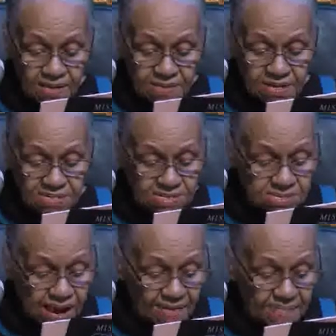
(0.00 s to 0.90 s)
This is
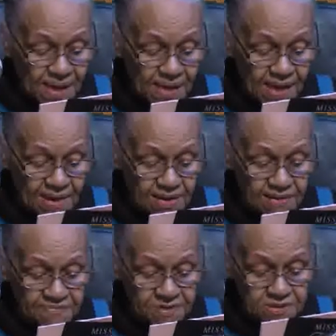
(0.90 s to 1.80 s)
not bad
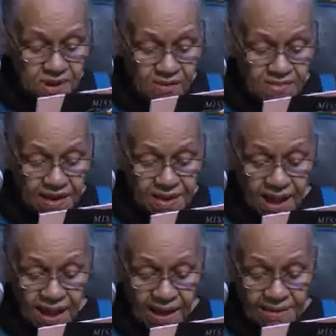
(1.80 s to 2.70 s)
if you know that
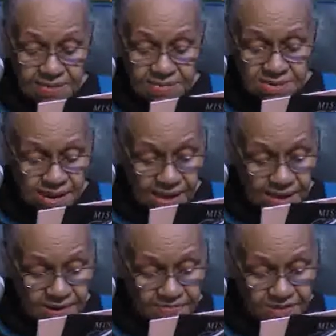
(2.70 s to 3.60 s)
God is the
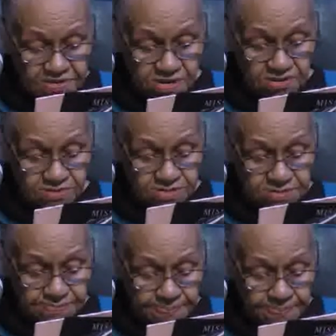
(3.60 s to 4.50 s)
head of the church.
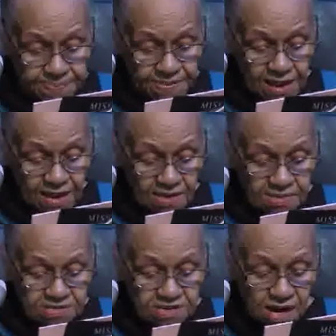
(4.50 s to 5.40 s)

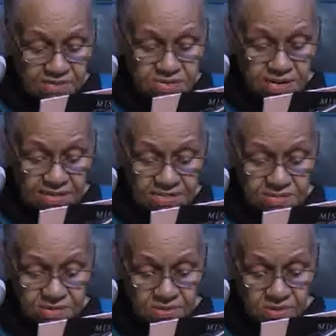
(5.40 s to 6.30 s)
The church has
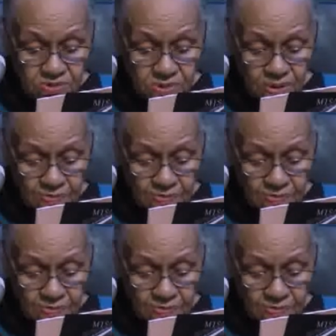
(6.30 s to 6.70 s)
to do